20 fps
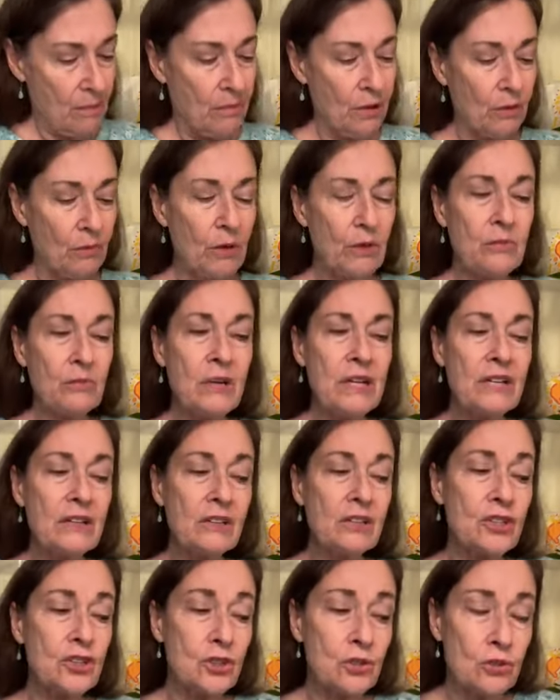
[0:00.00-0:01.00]
But when we
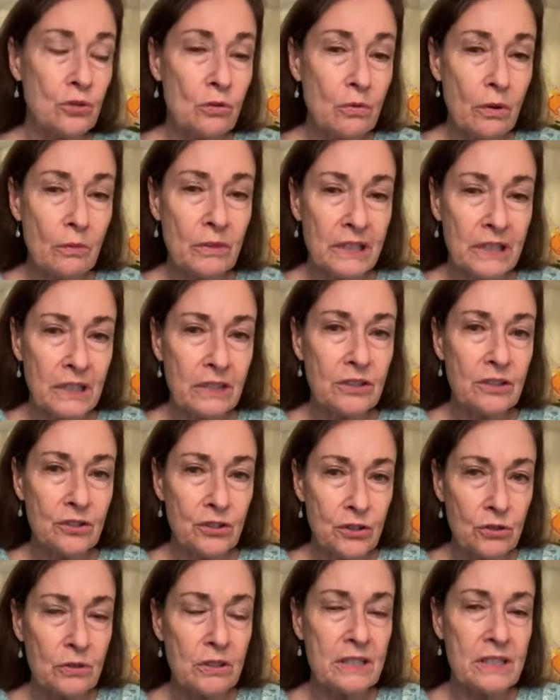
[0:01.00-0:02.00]
do what we need to
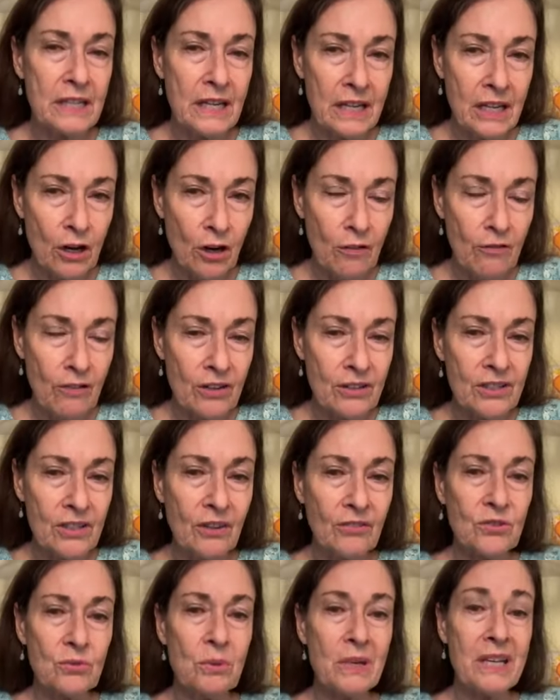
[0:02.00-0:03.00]
do to take care of
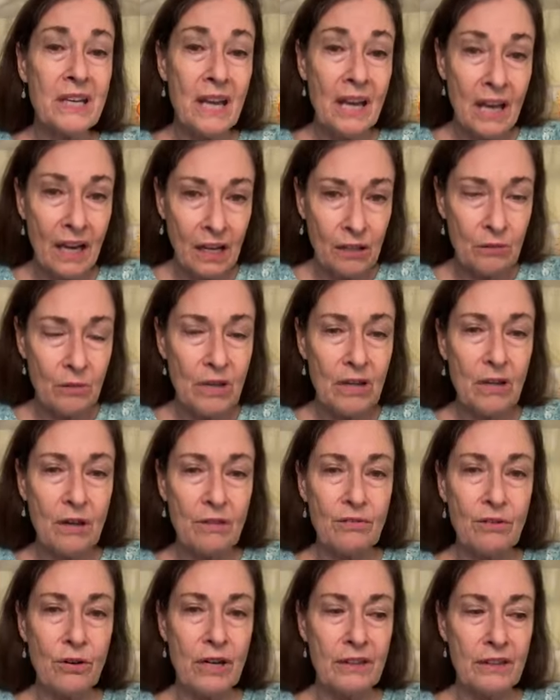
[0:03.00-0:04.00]
ourselves, we can
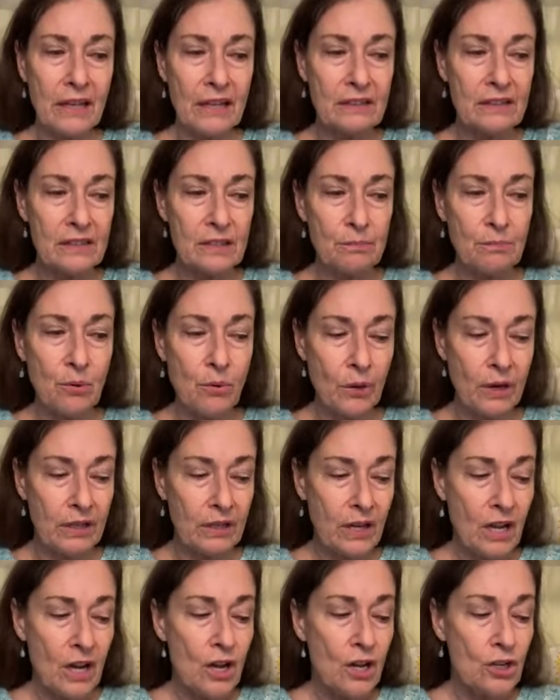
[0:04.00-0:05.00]
recover. And that's the
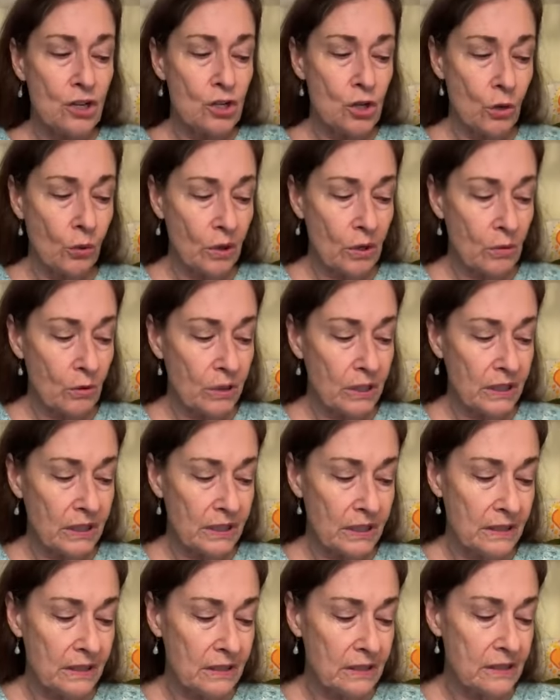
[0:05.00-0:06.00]
point. Knowing what it
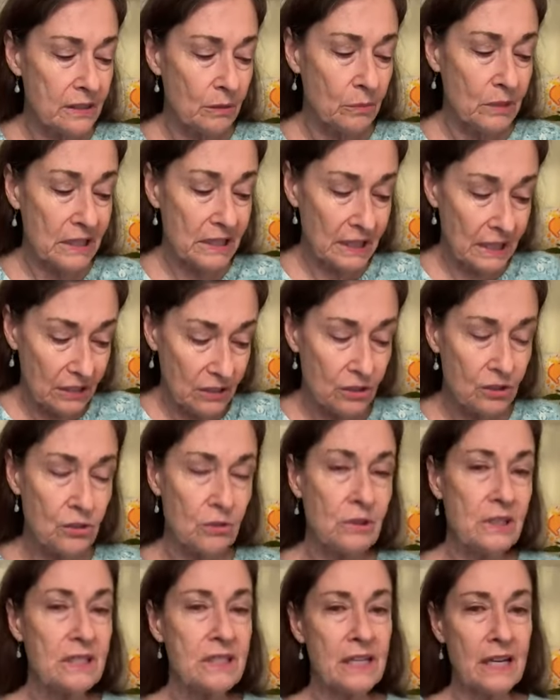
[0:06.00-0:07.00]
is that we need to
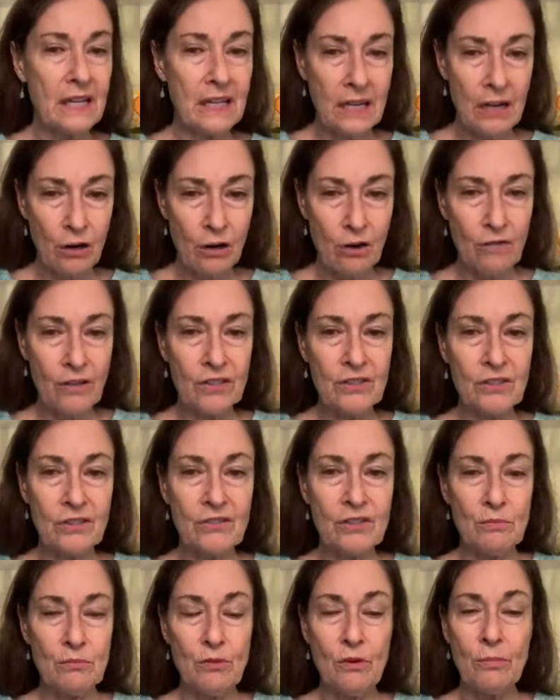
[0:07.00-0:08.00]
do to take care of
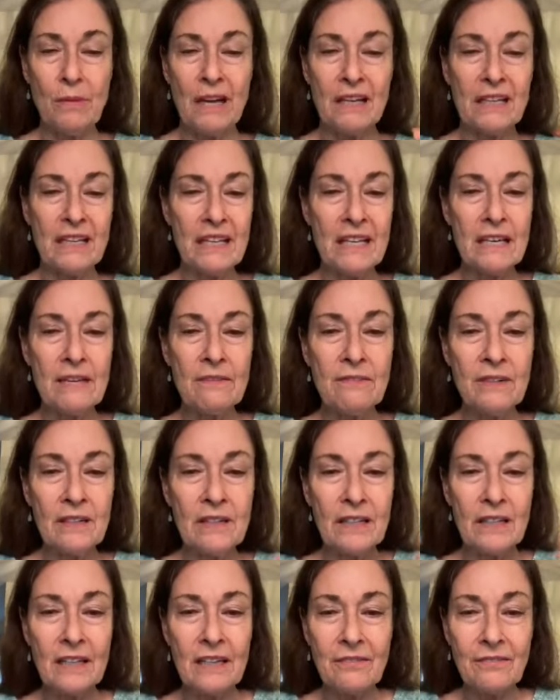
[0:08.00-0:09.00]
ourselves and pull back,
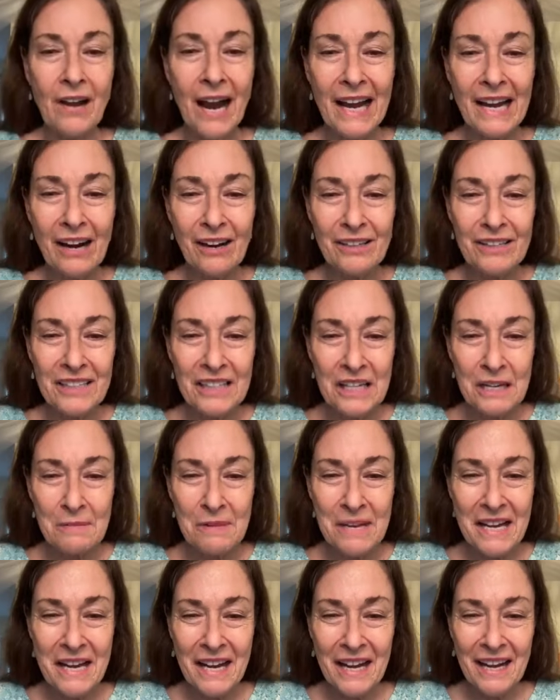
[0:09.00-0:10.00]
even if, hi
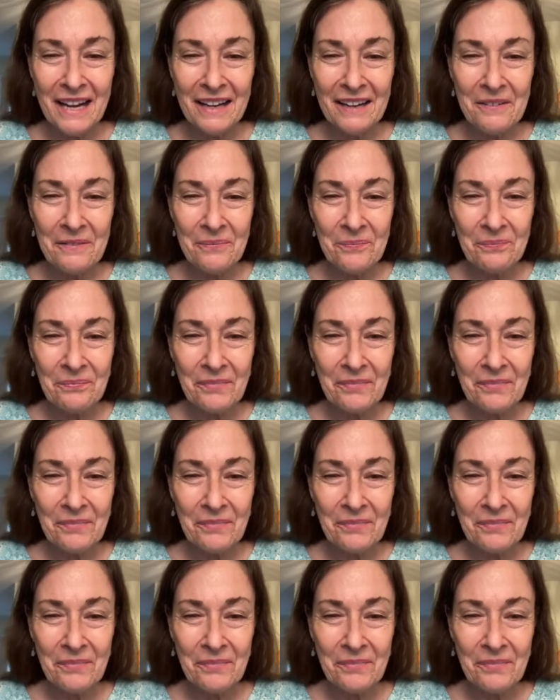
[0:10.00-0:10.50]
Artemia,